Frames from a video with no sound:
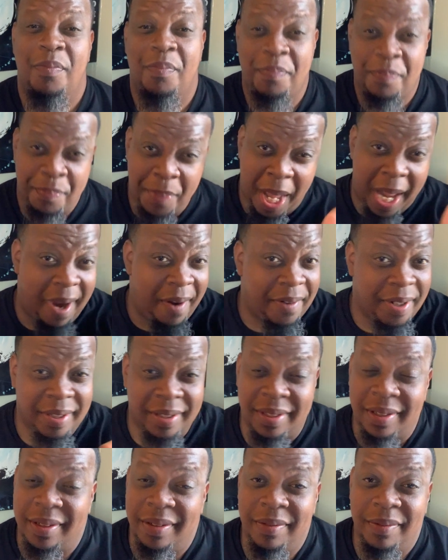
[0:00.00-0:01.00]

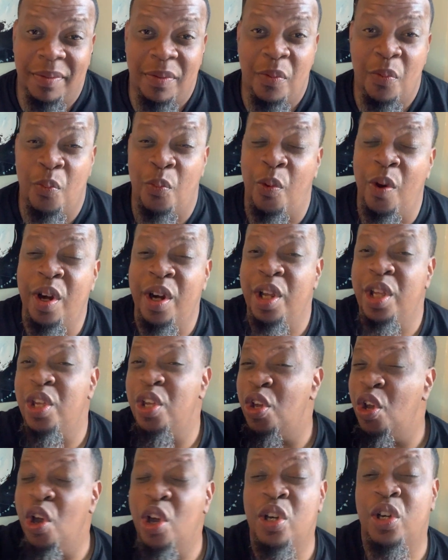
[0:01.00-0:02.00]
Parents, what are
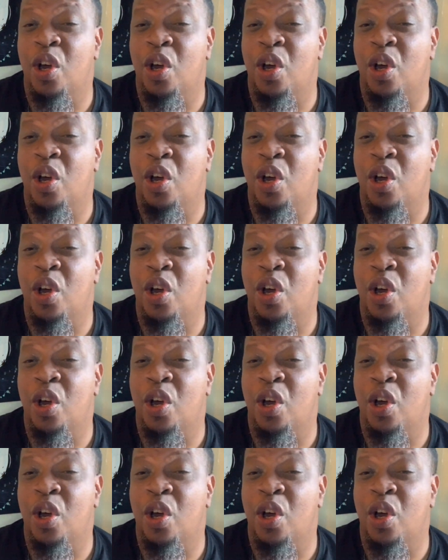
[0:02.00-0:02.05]
your